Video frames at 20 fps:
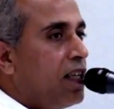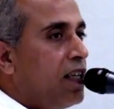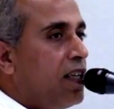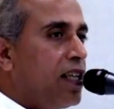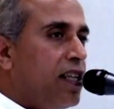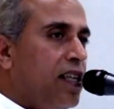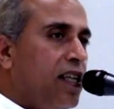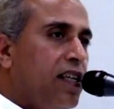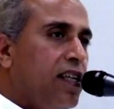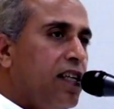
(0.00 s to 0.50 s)

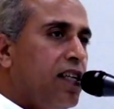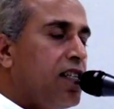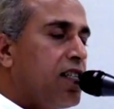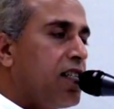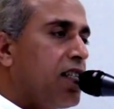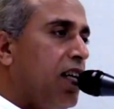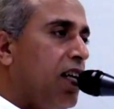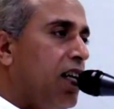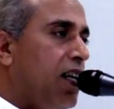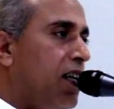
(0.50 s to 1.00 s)
Nothing
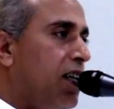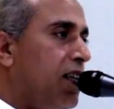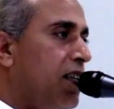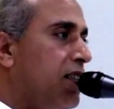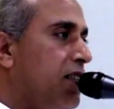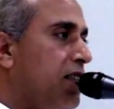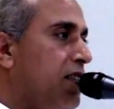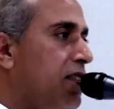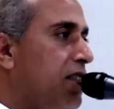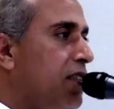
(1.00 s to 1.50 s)
is
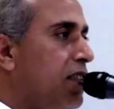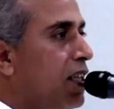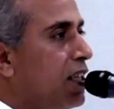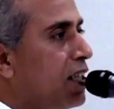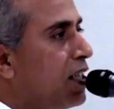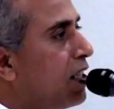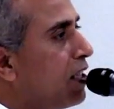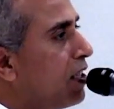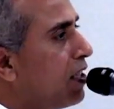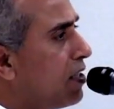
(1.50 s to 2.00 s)
hard,
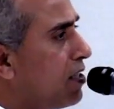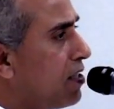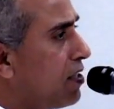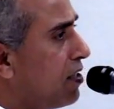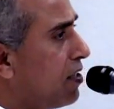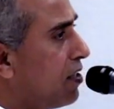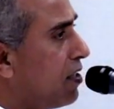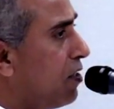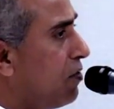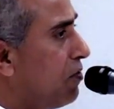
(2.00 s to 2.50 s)
nothing
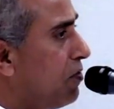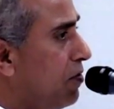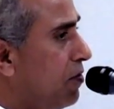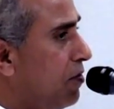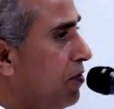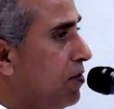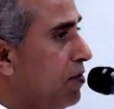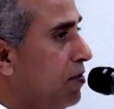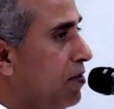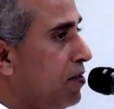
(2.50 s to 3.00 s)
is tough.
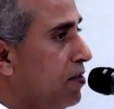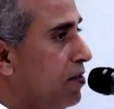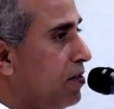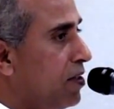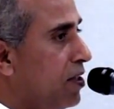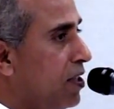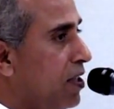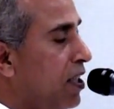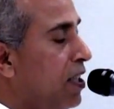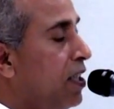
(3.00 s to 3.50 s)

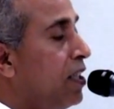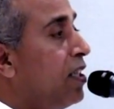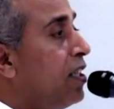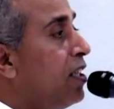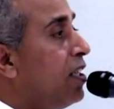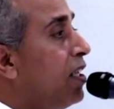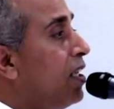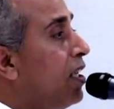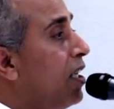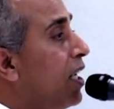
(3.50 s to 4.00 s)

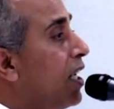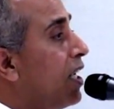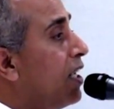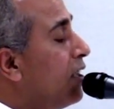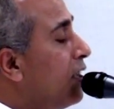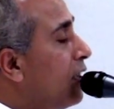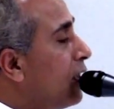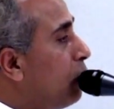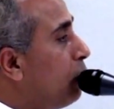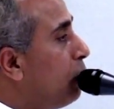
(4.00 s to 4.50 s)

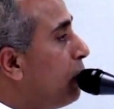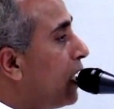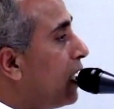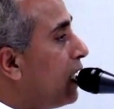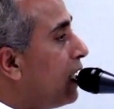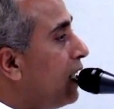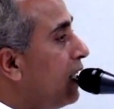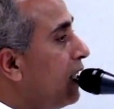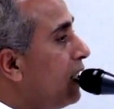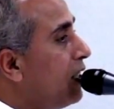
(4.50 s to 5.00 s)
In the
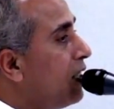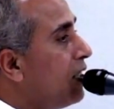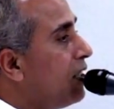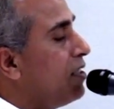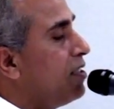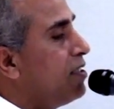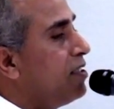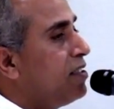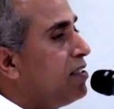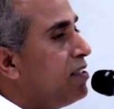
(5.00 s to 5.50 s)

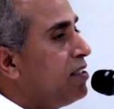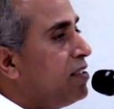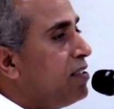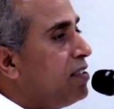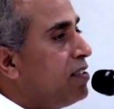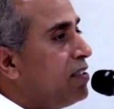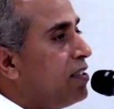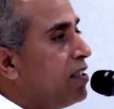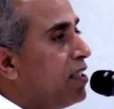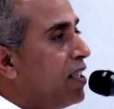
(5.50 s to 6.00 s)
beginning,
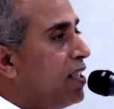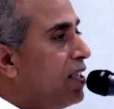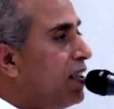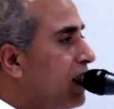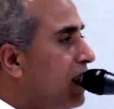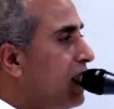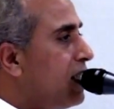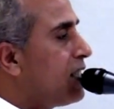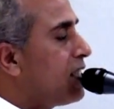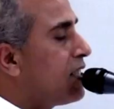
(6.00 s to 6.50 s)

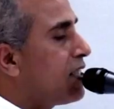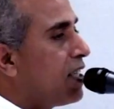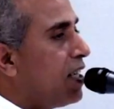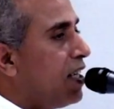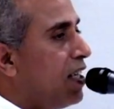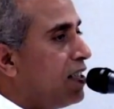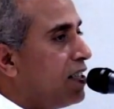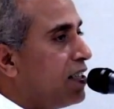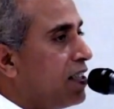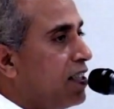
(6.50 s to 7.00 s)
in the
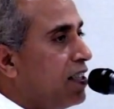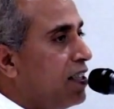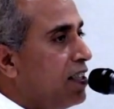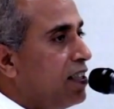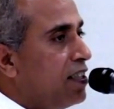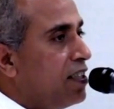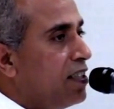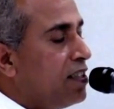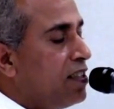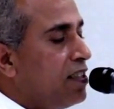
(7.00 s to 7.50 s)

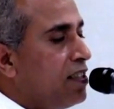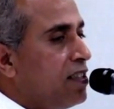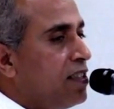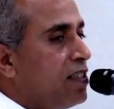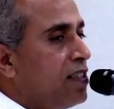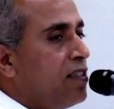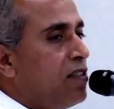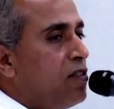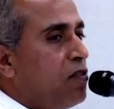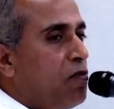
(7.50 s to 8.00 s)
starting,
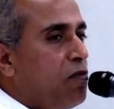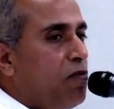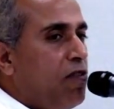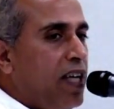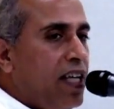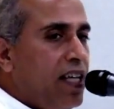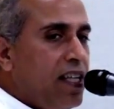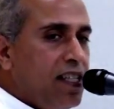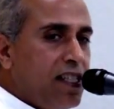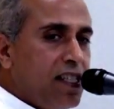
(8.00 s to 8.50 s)

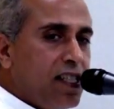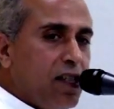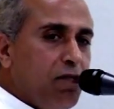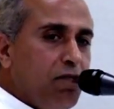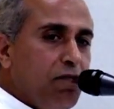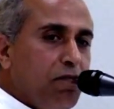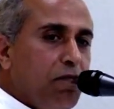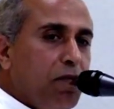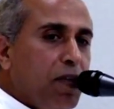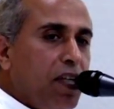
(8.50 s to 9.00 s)
very
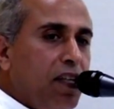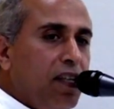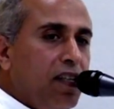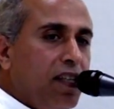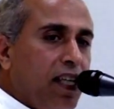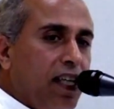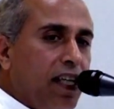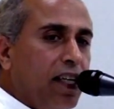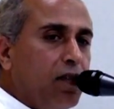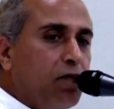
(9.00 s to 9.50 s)
simple
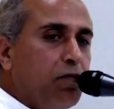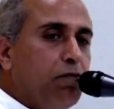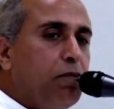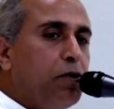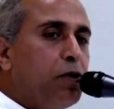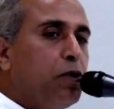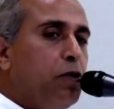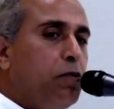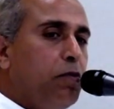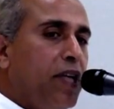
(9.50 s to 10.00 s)
thing,
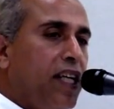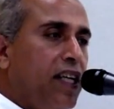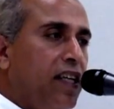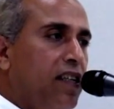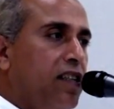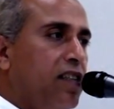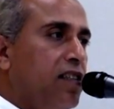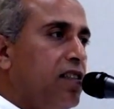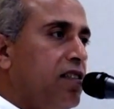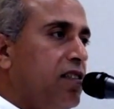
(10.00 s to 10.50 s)

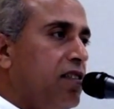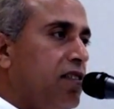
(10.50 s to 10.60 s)
pruning,